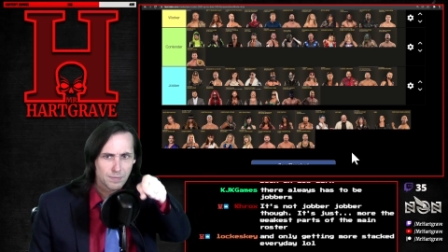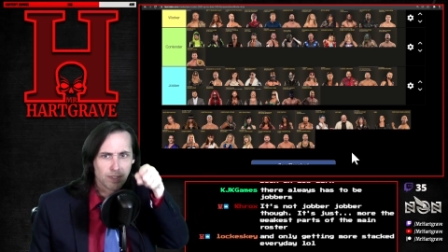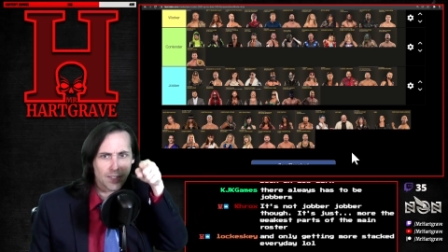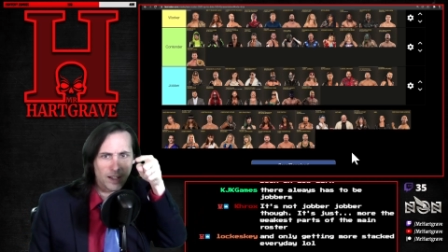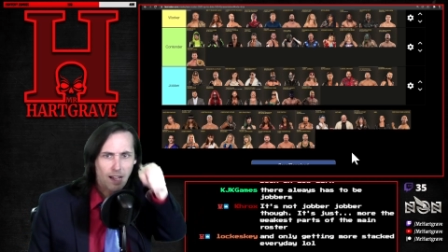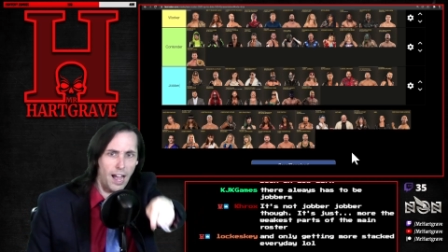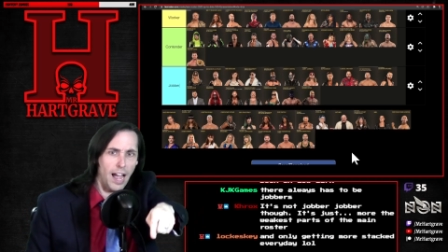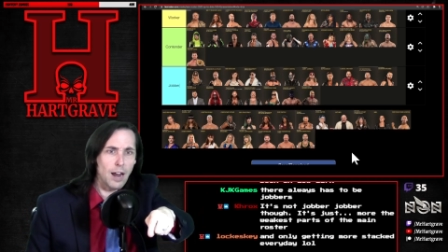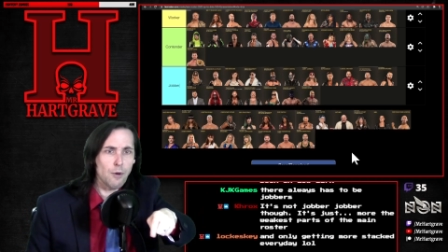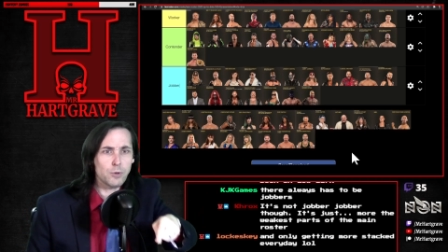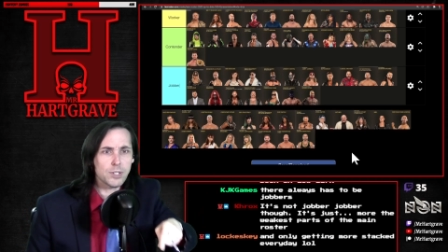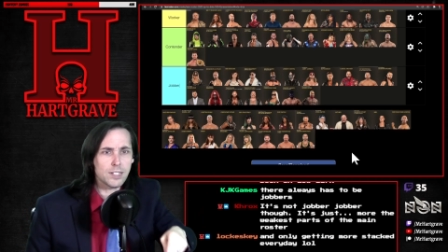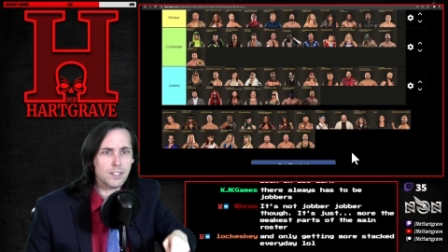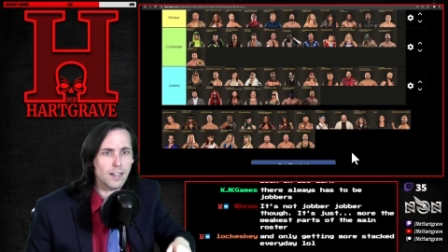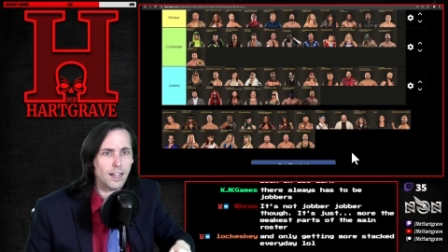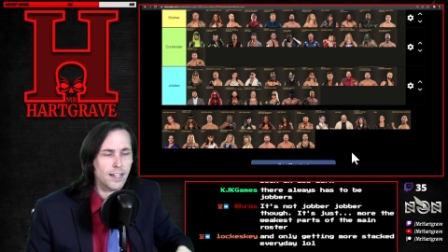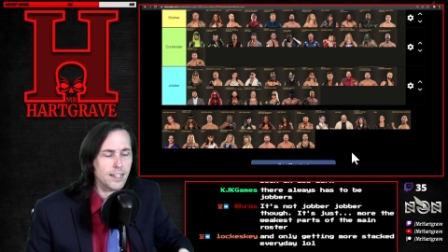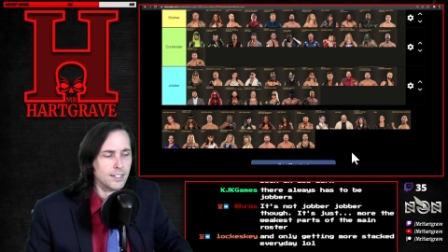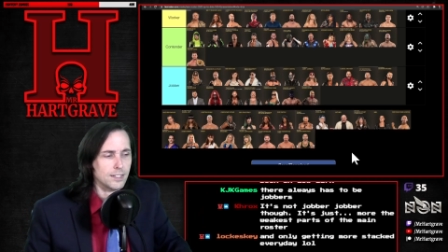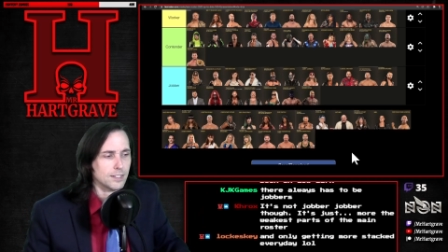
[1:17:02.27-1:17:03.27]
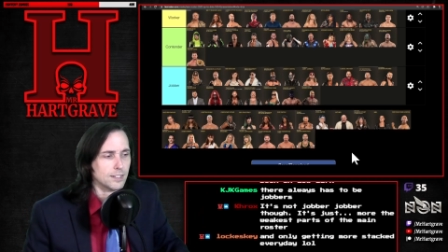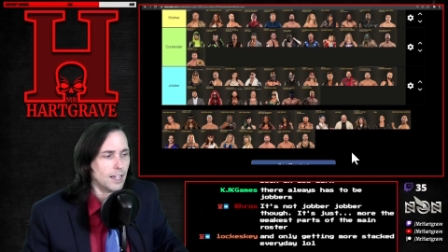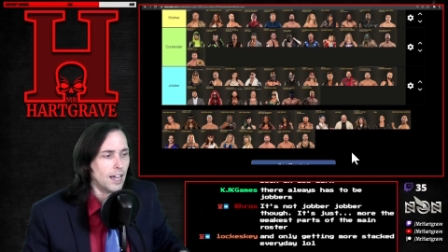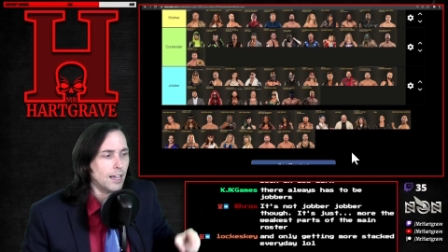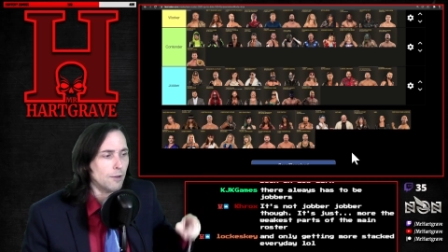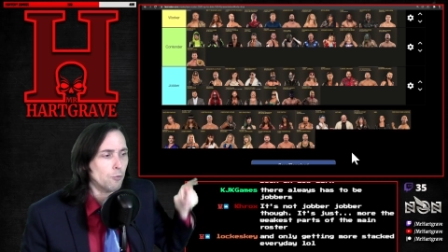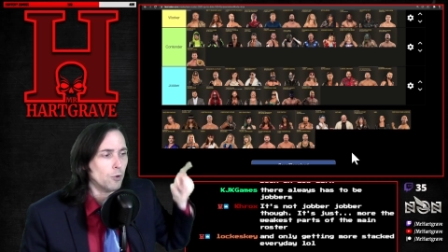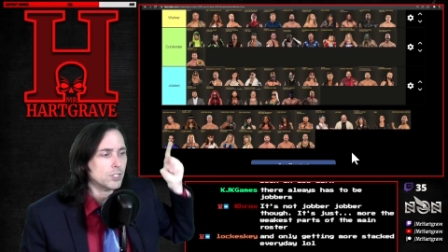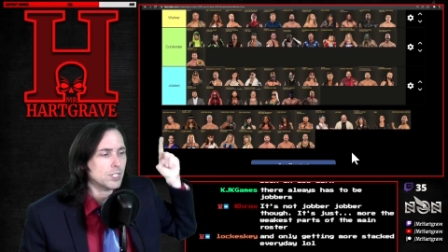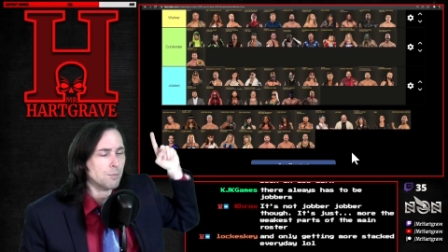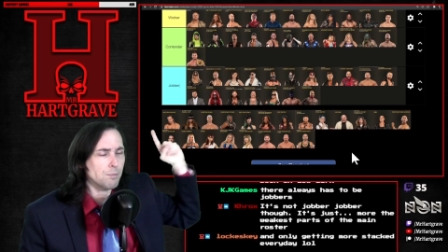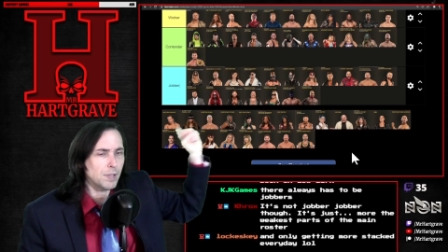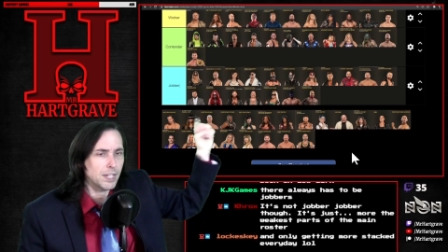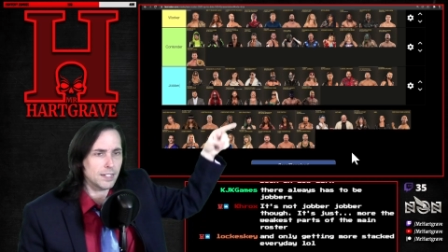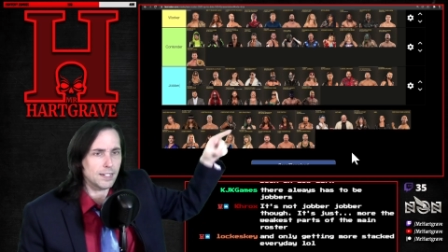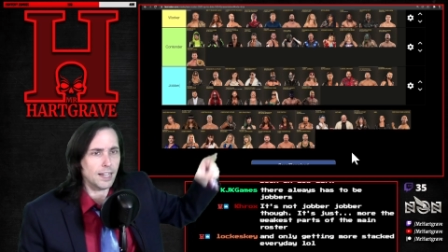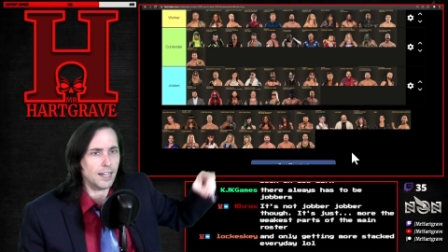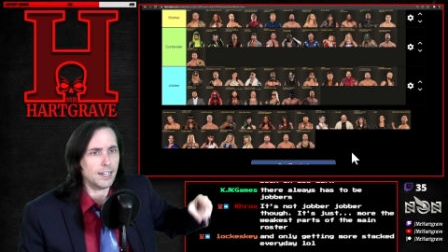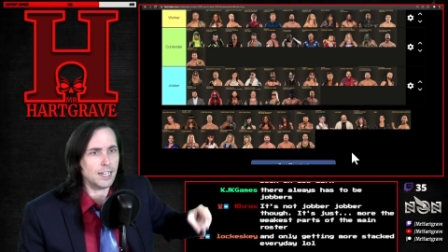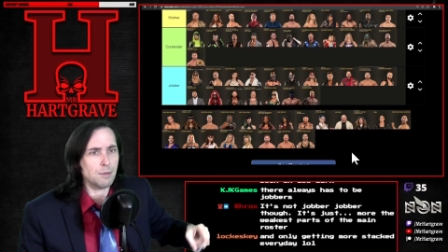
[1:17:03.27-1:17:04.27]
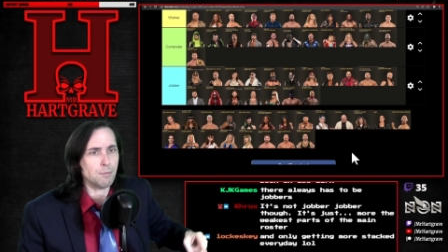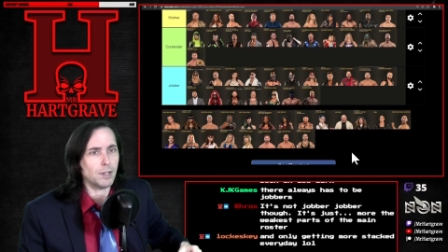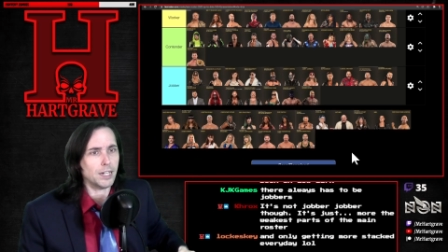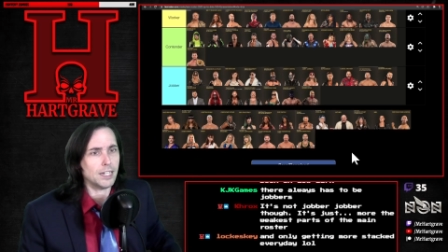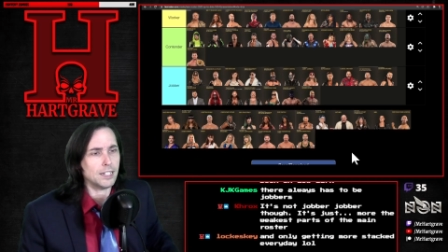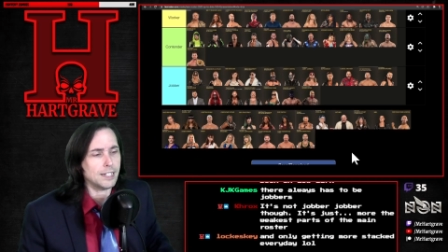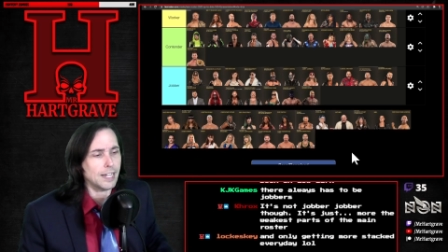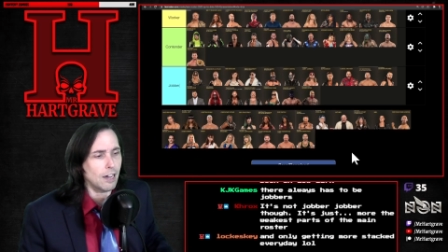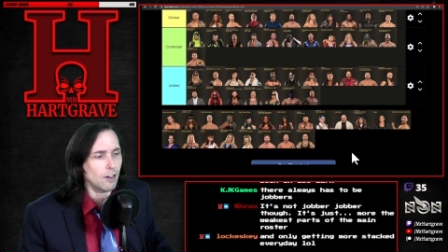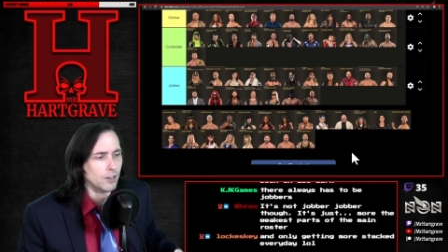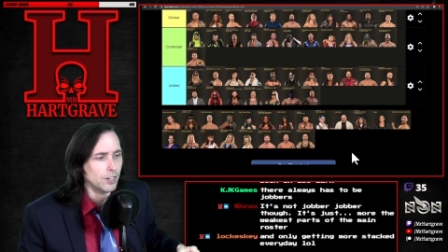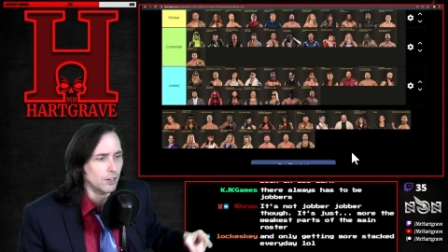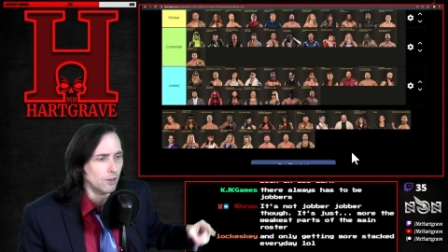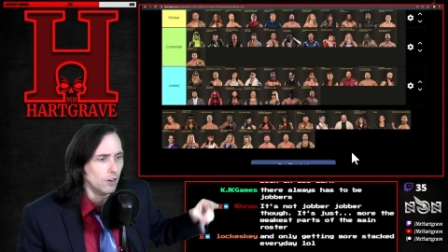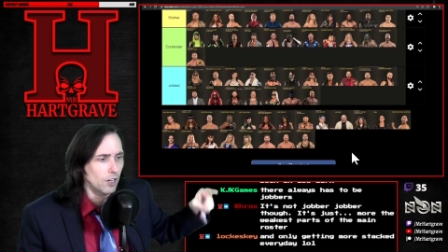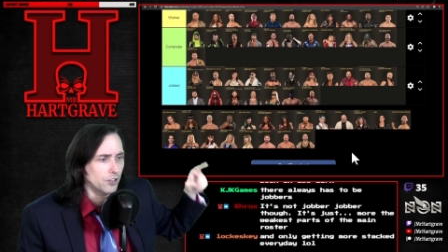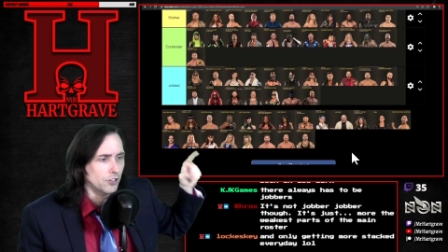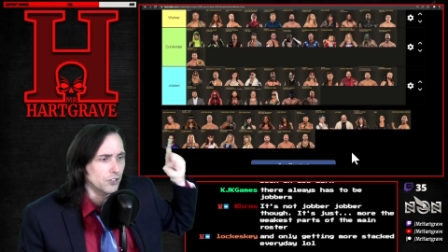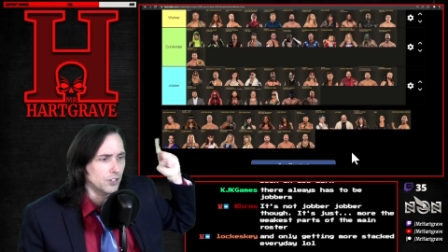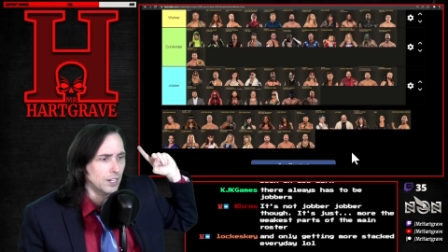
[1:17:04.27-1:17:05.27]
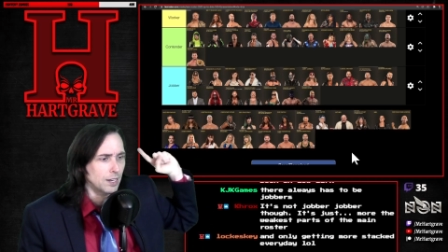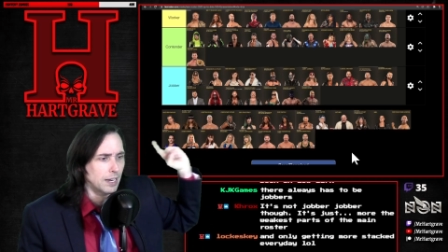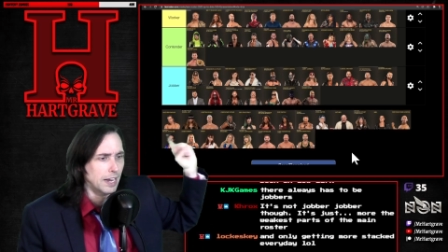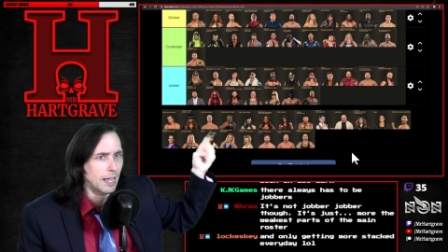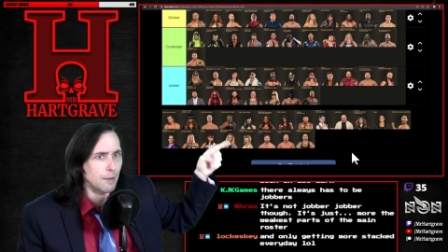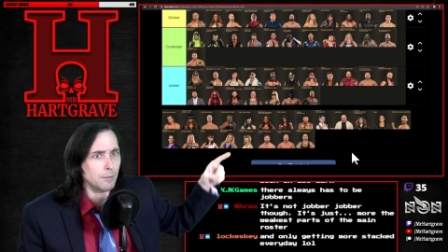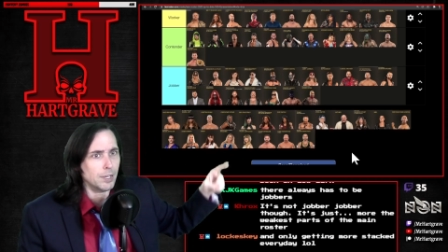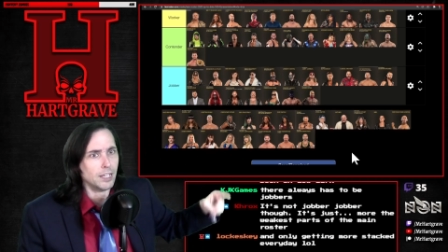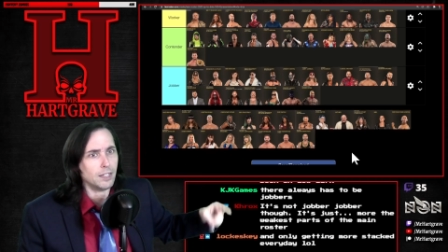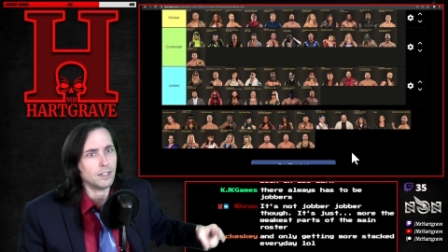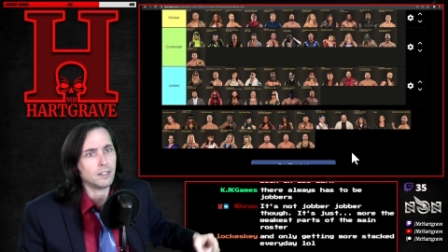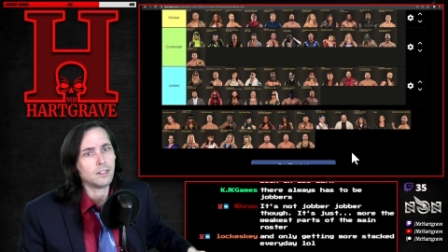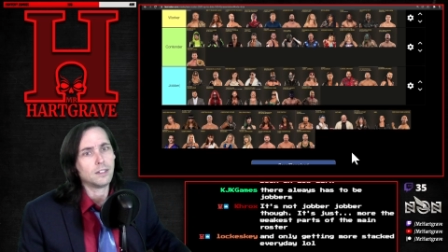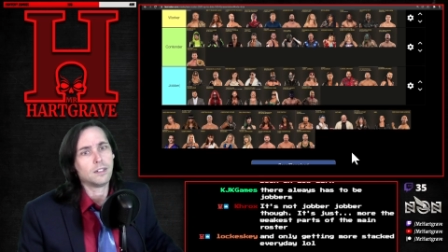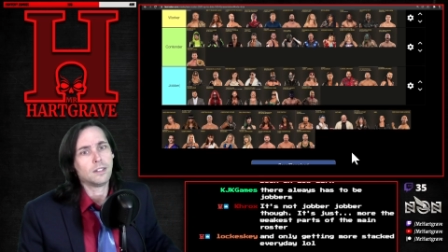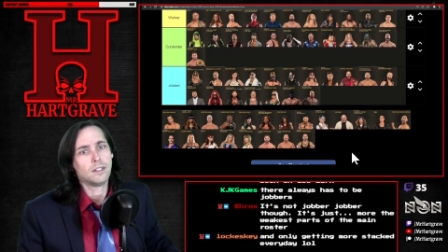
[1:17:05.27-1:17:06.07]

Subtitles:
I was nice. I wasn't mean to anybody down here other than Emmy,